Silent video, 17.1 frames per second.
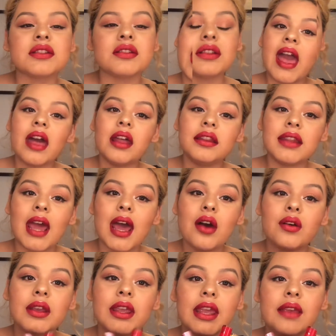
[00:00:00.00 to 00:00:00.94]
I had
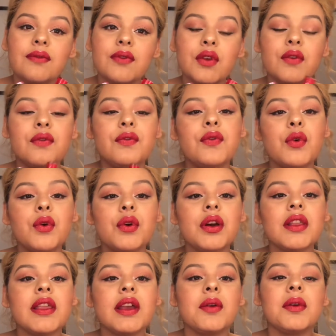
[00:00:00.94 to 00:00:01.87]
now gave you
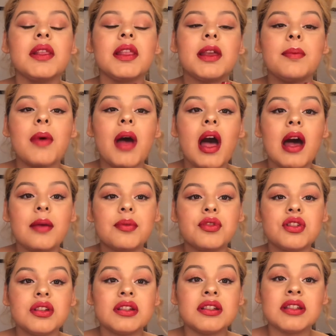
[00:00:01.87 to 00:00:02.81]
4 liquid lip
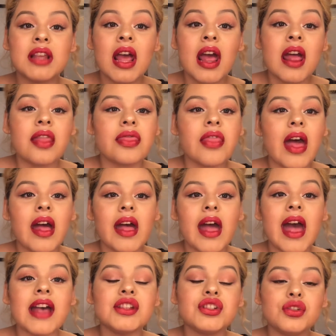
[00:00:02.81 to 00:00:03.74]
options
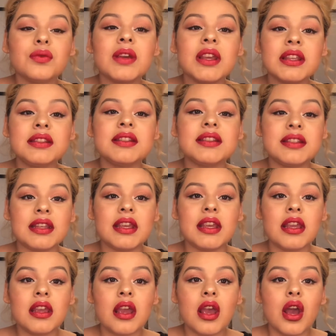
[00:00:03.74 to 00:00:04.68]
that, as you can
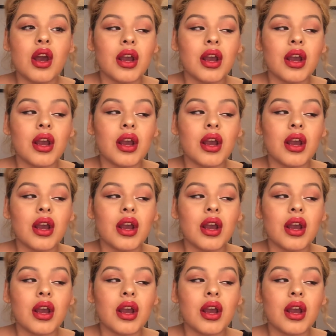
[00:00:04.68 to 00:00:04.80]
see,